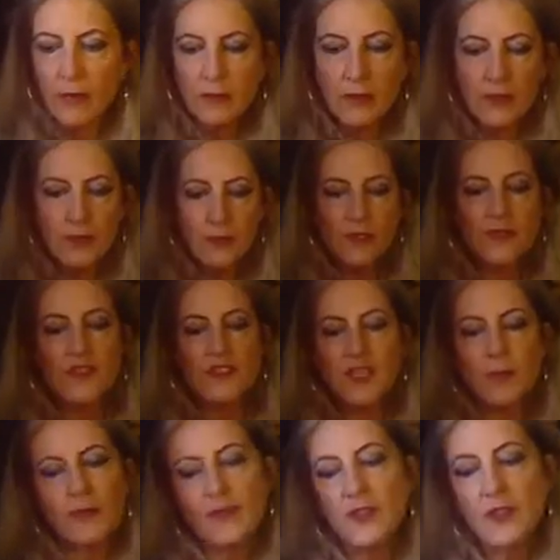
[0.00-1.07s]
I wonder if
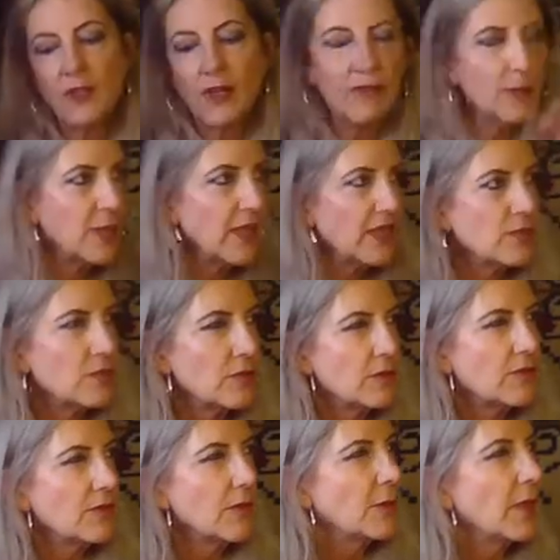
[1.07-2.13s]
some of you have a
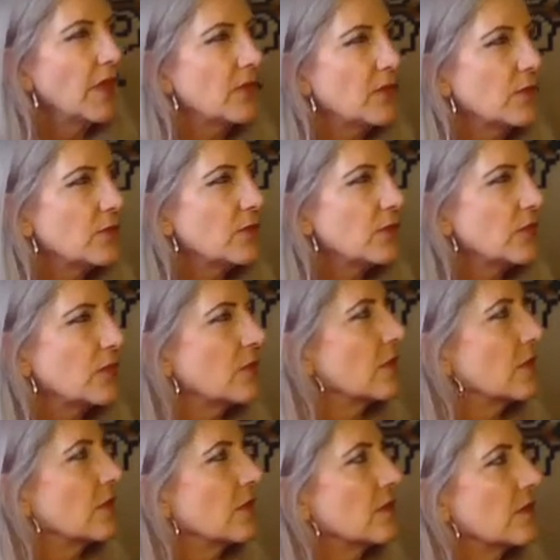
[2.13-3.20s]
picture of a boat
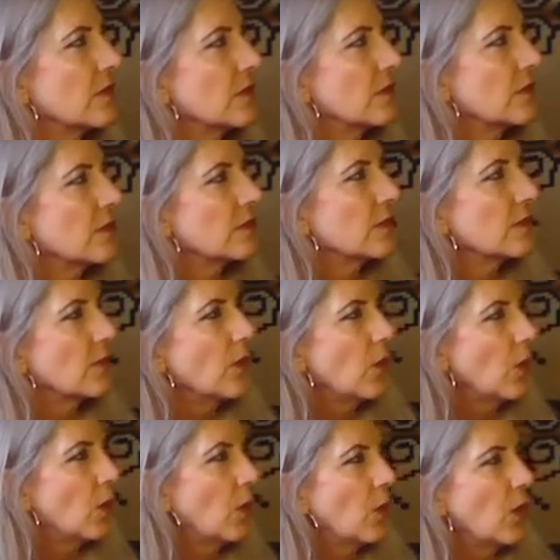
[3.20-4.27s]

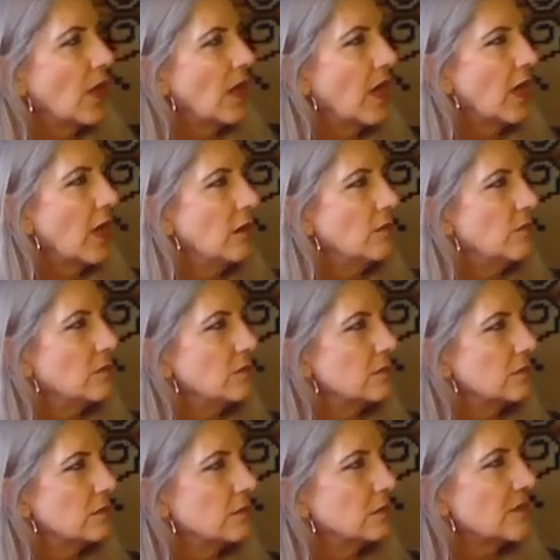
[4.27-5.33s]
or
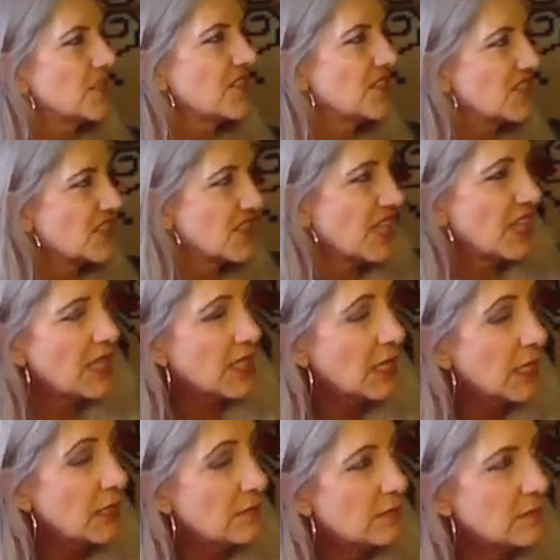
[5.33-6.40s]
the
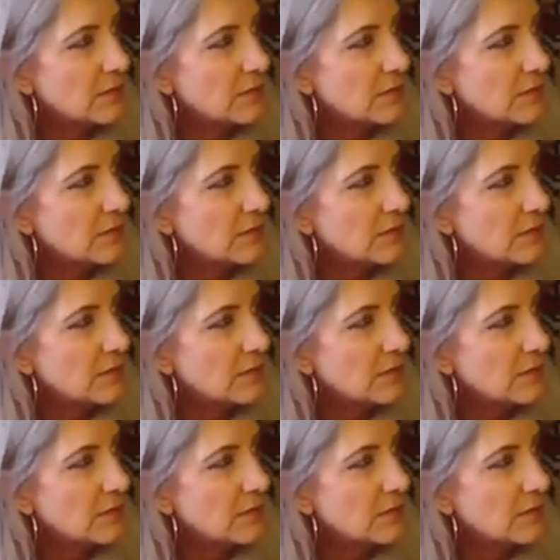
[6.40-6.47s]
sea,